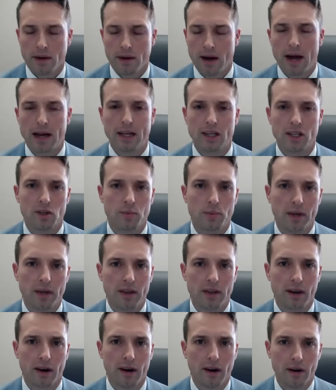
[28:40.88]
I can just be
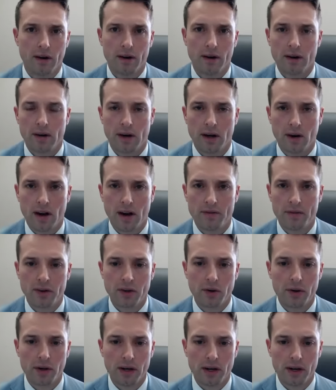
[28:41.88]
there. I
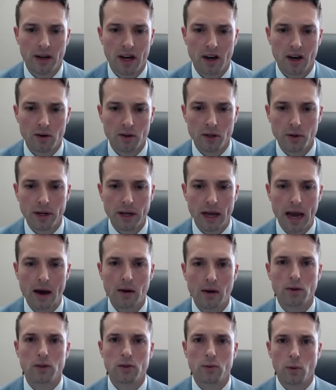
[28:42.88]
don't do any
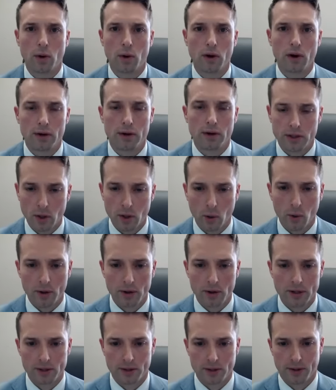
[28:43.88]
housework or
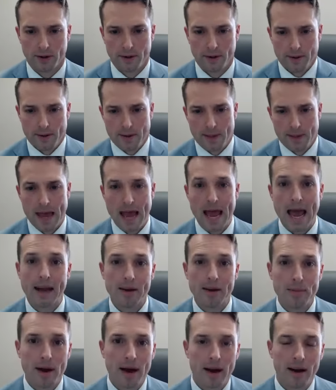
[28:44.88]
chores or
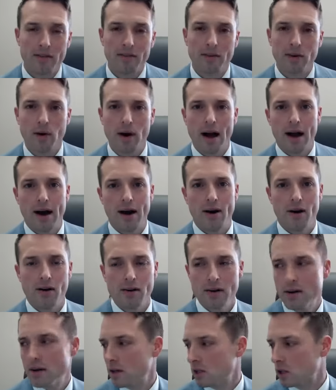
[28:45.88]
handyman. I don't even know
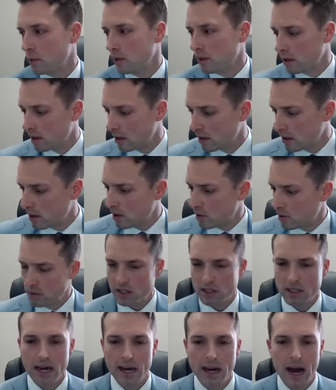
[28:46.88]
how. So we
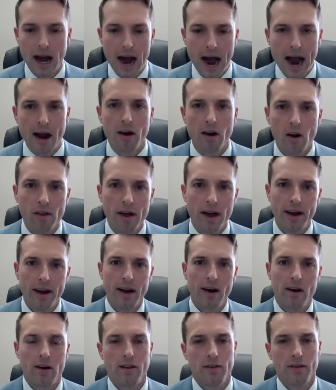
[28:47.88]
just kind of hire all that
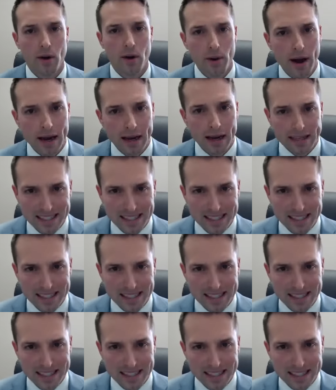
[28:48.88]
out. That way I can